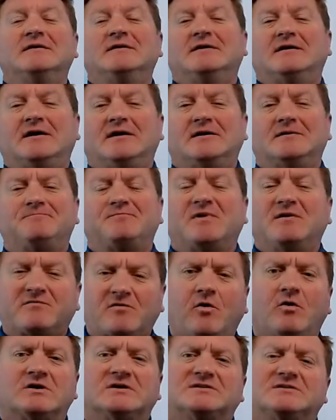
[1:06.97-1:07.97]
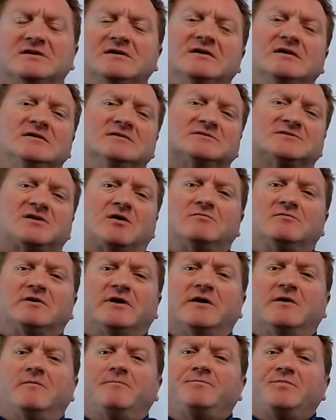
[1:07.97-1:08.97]
Of course. So, you
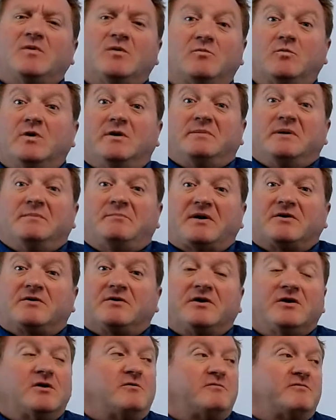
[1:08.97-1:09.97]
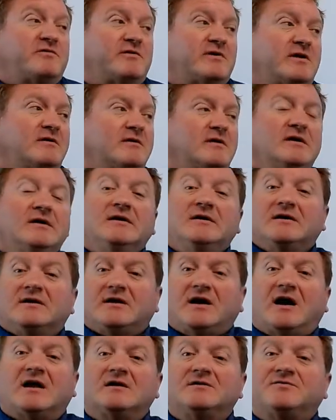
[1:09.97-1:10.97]
know, would it be better, you know, if we
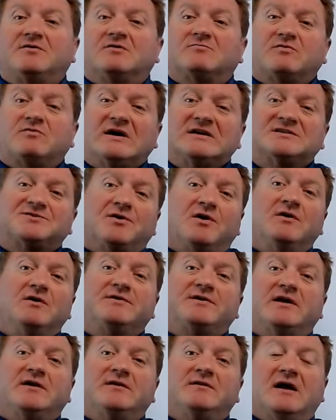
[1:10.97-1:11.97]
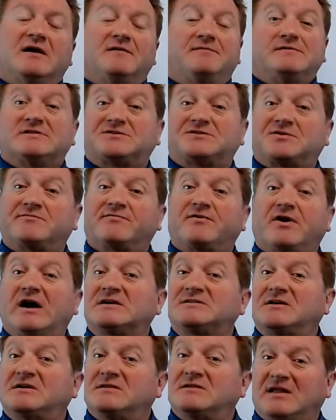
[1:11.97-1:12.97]
got into a restaurant and the server
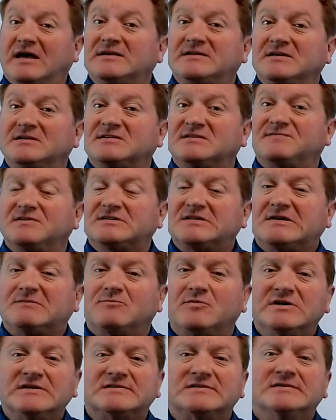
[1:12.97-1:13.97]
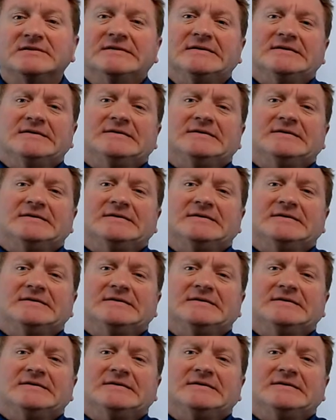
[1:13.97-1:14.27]
actually liked us for some reason?